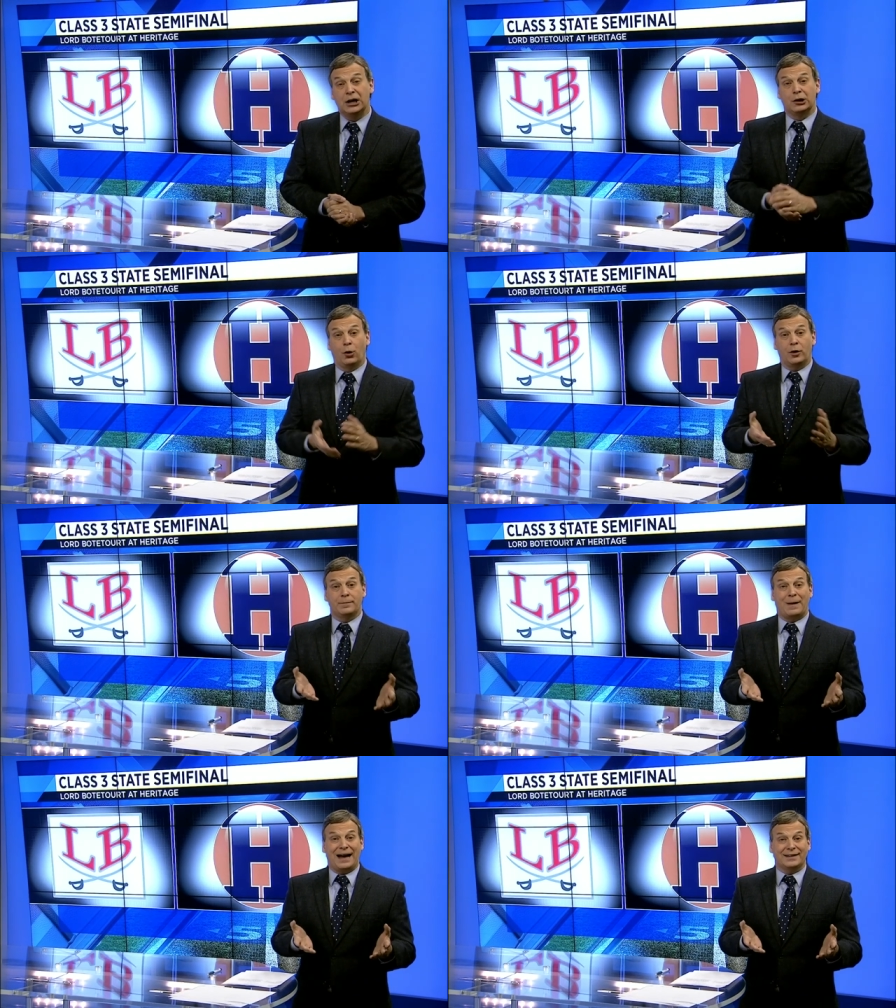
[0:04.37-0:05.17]

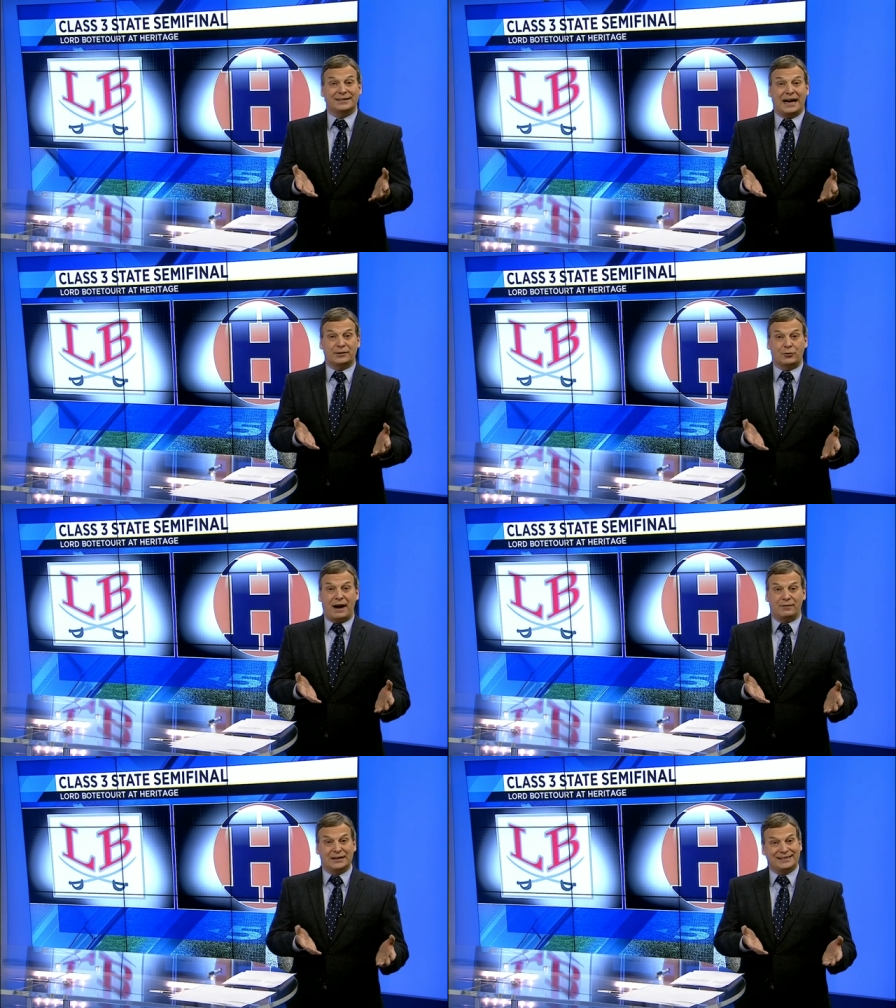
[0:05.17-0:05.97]
Lord Botetourt
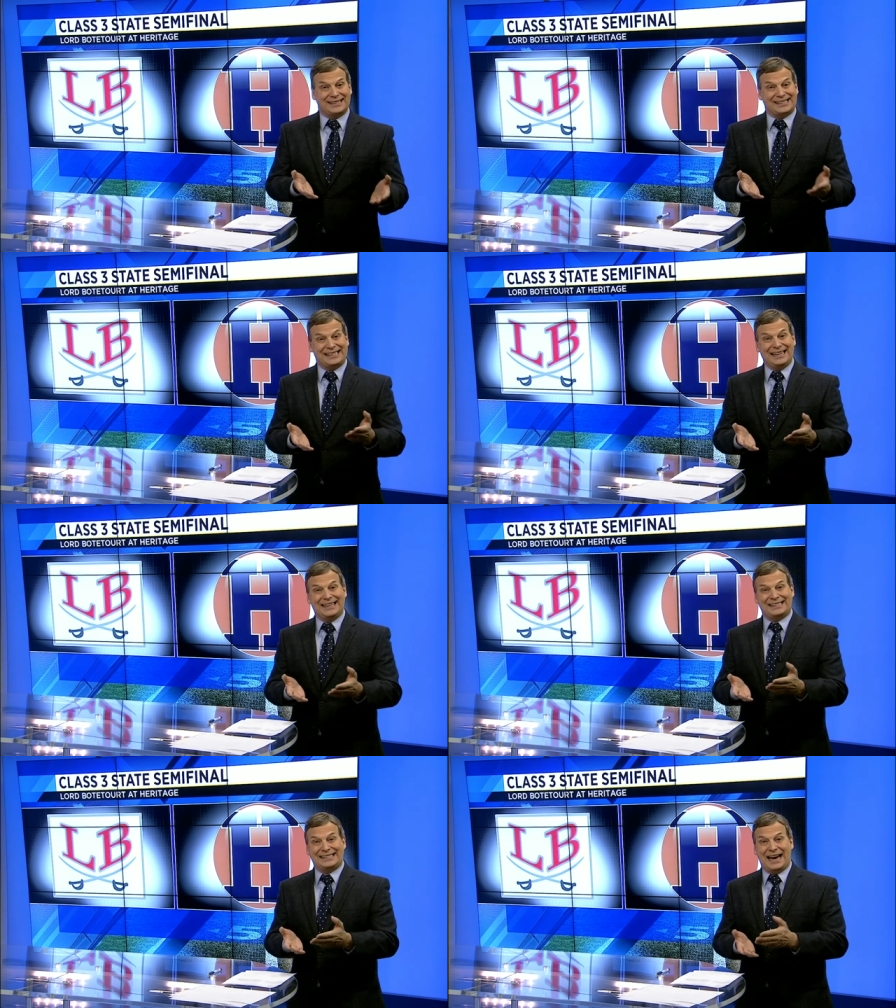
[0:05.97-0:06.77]
traveling to
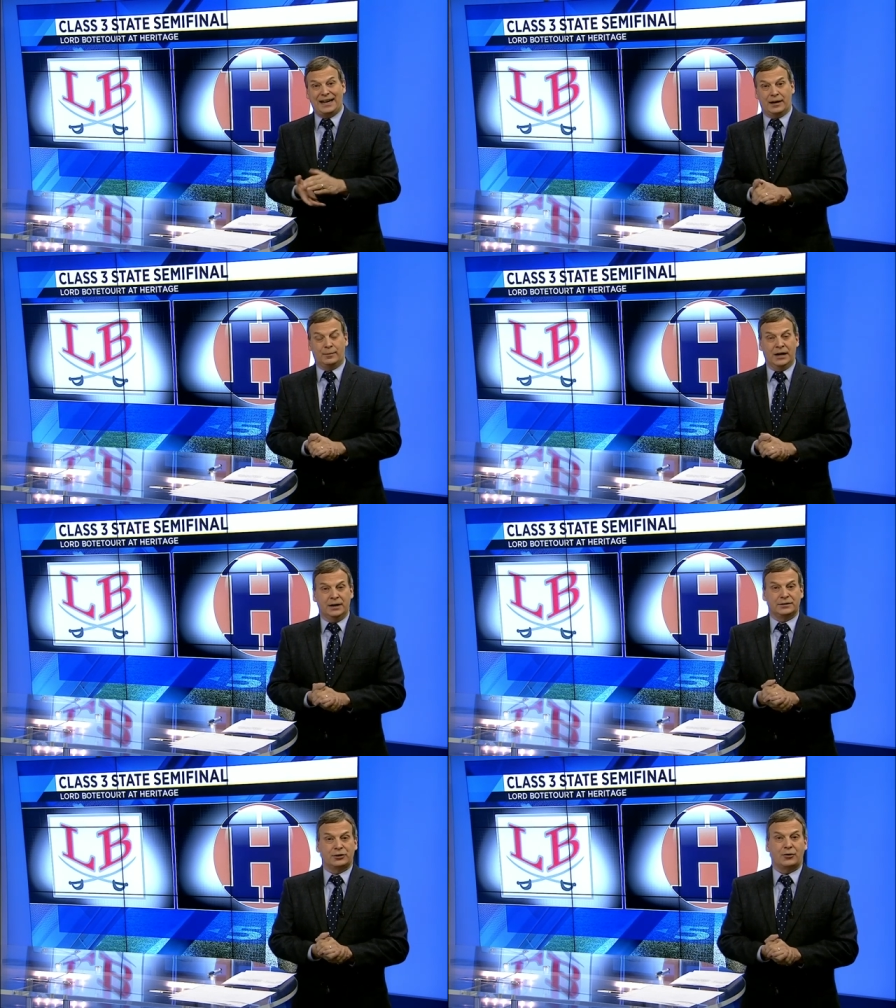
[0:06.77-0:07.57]
City Stadium
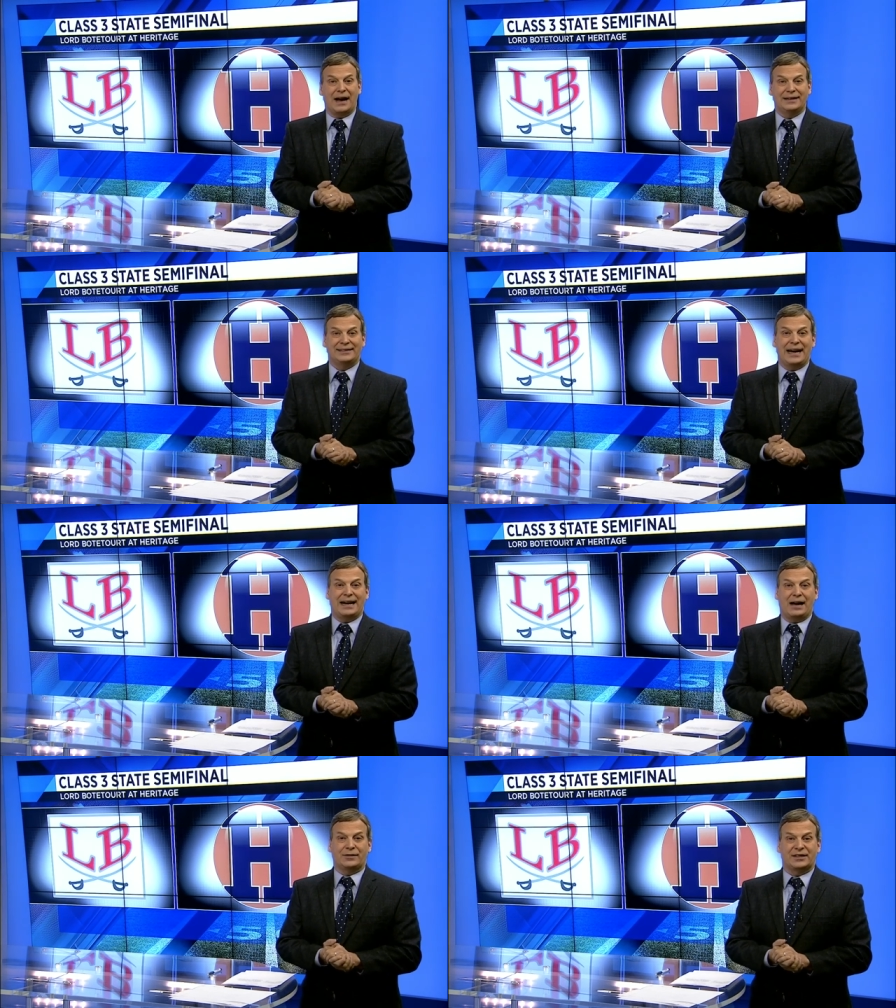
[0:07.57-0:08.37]
to try and
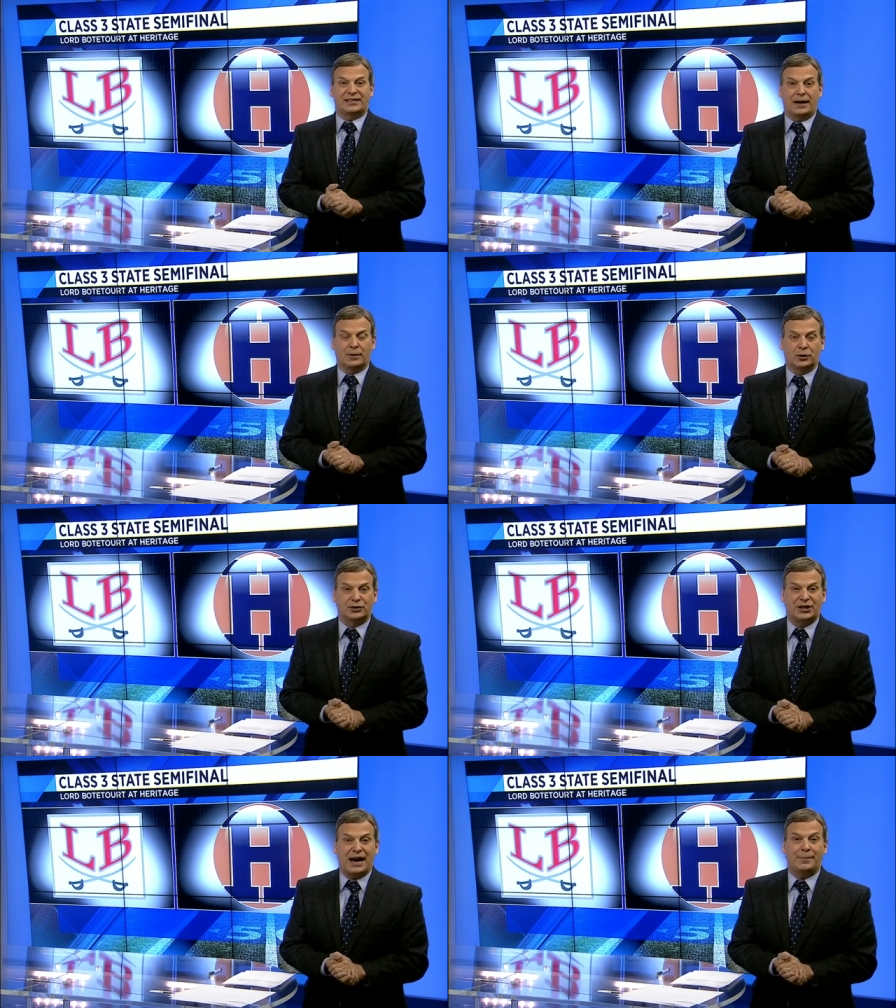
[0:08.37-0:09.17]
take out the Seminole
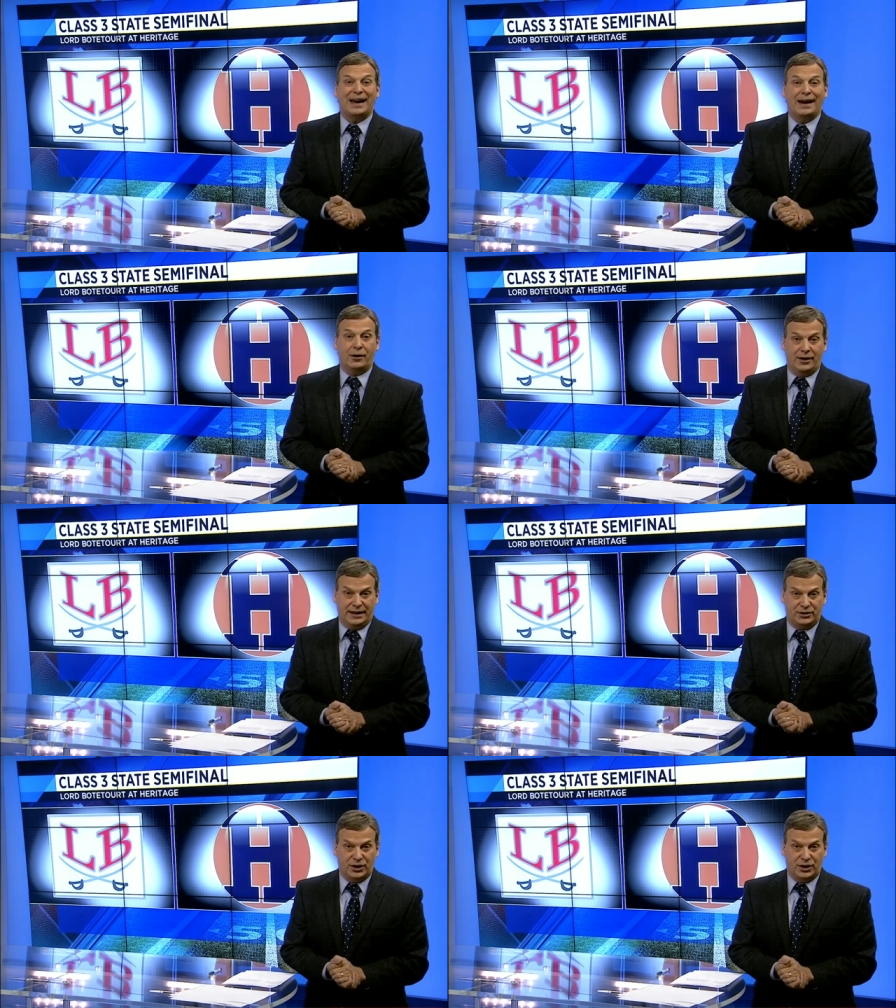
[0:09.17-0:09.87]
champ Heritage.